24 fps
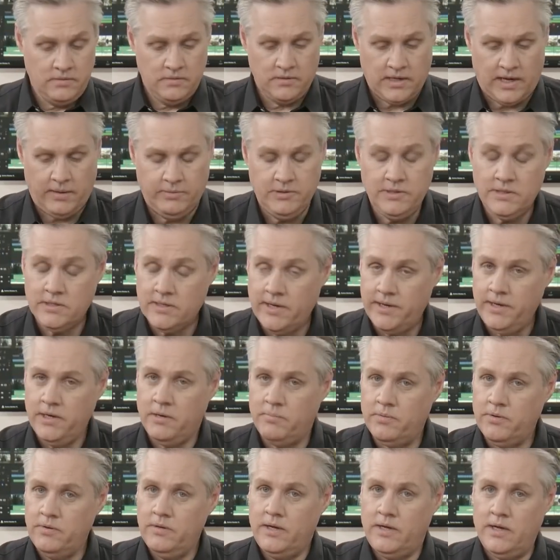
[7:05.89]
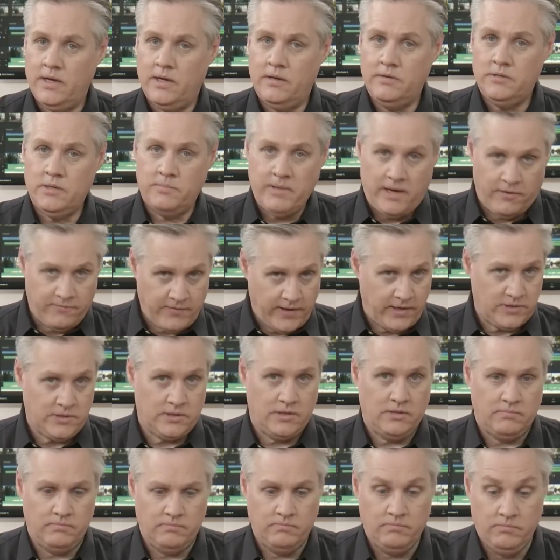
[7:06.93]
We're just starting to manufacture
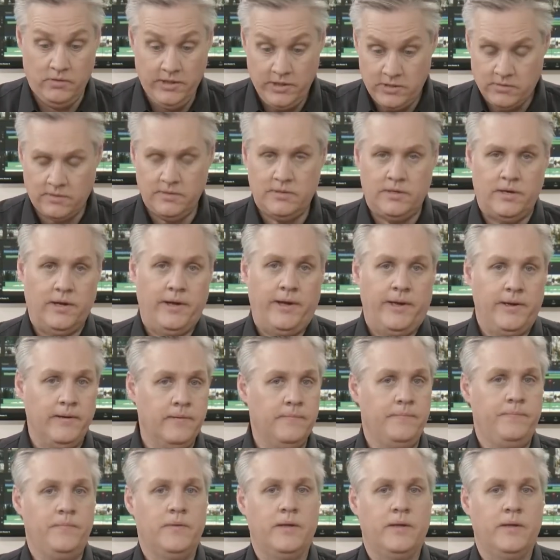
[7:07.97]
them literally today.